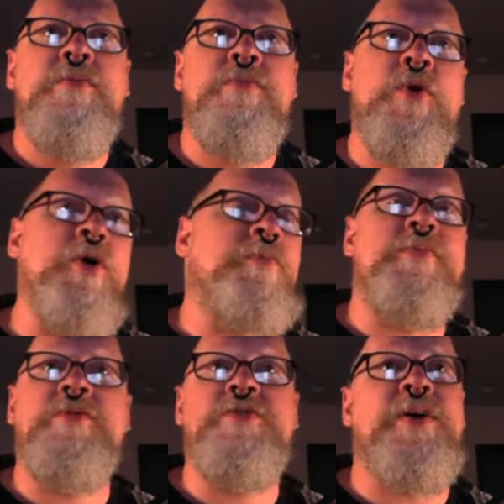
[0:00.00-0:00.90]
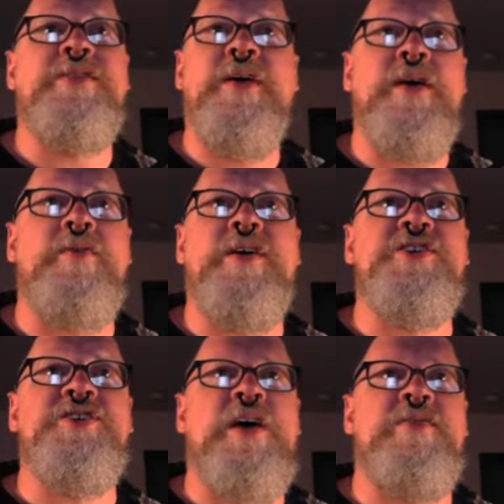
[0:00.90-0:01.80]
Well, it's right there. They
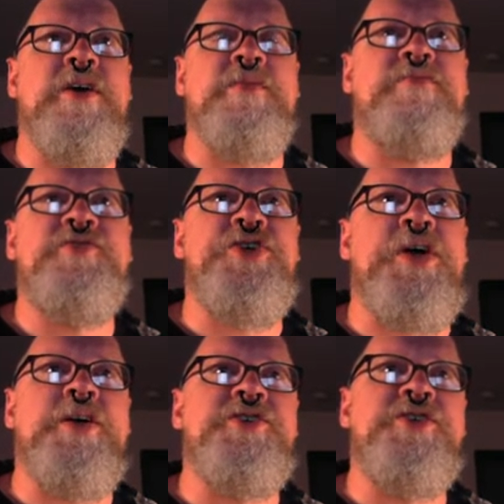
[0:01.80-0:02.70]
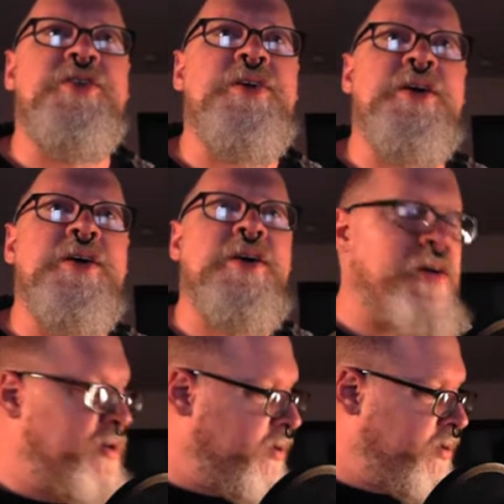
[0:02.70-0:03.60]
just had they changed the uh,
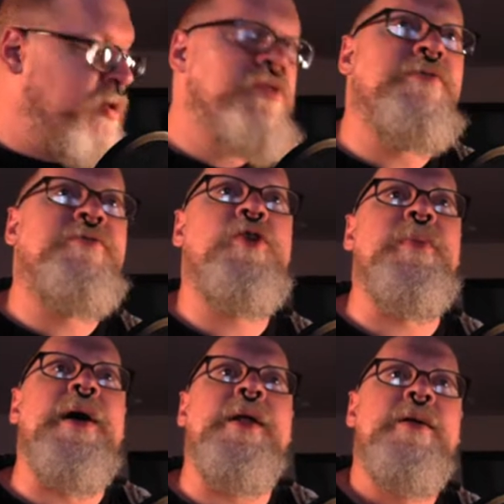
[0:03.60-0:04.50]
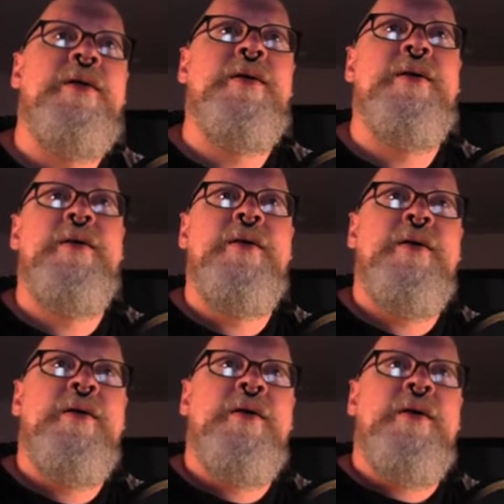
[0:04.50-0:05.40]
the format.
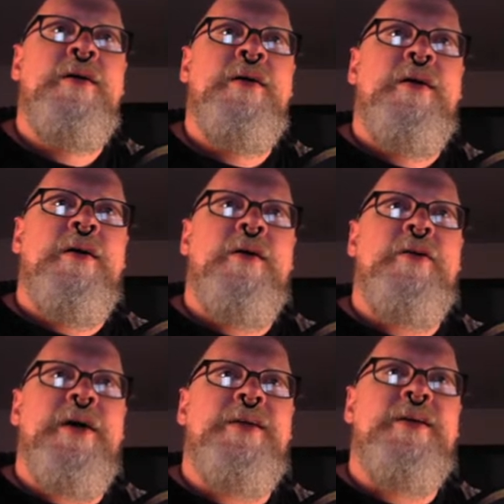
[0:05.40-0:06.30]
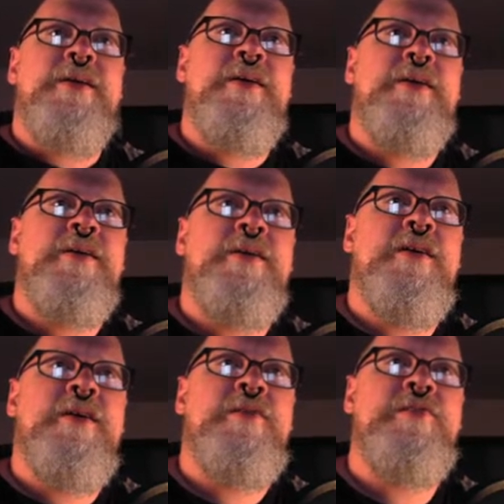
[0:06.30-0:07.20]
All right.
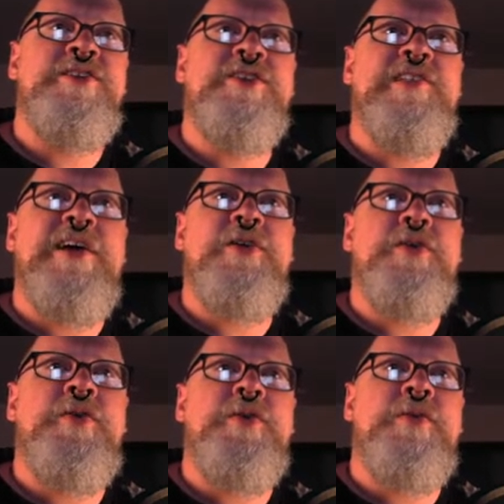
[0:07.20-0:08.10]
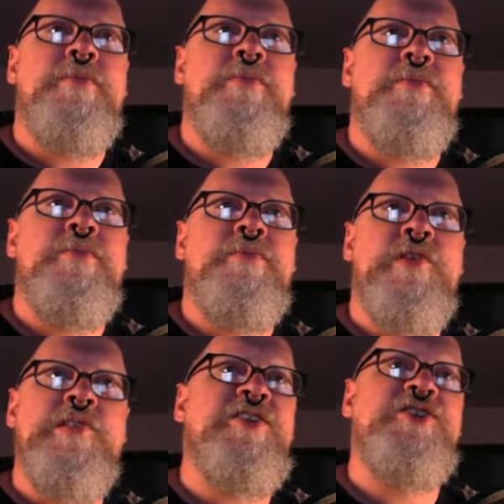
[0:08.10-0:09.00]
The legislator the
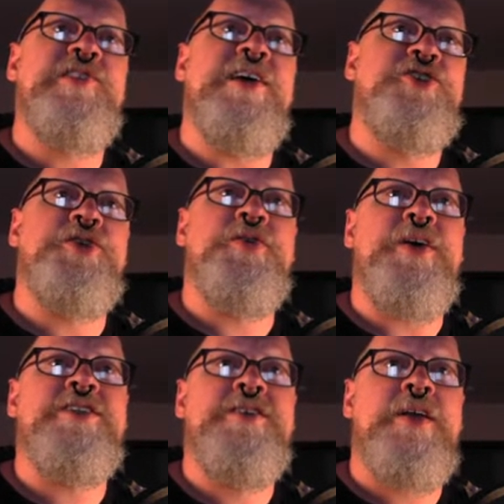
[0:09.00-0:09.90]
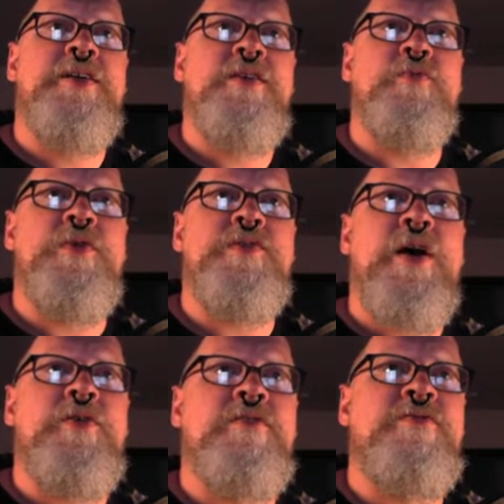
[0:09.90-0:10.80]
legislature extended
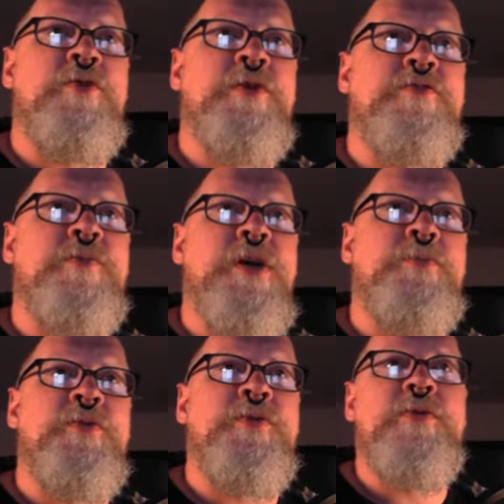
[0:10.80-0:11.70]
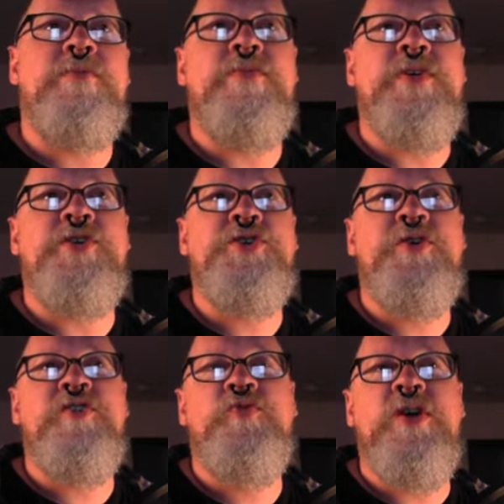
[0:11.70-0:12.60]
without a vote of the people the
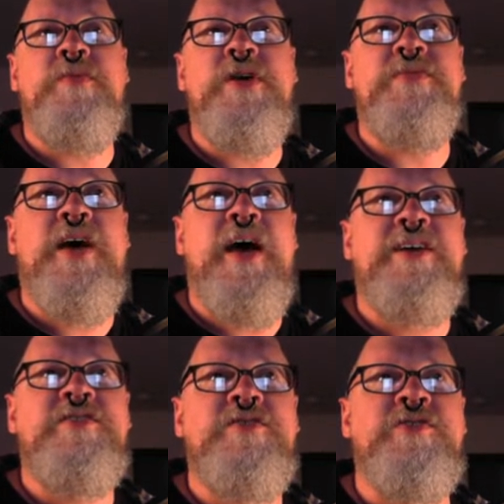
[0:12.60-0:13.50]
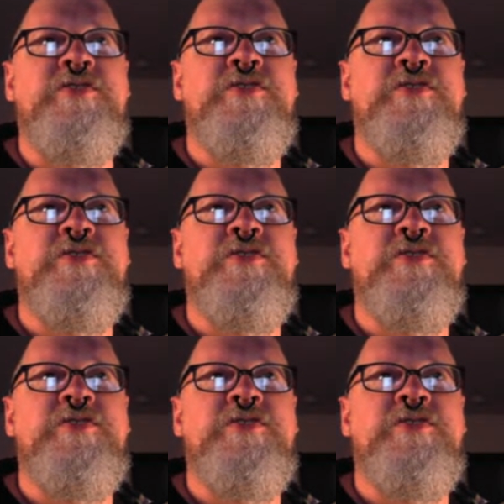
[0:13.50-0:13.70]
insurance premium tax to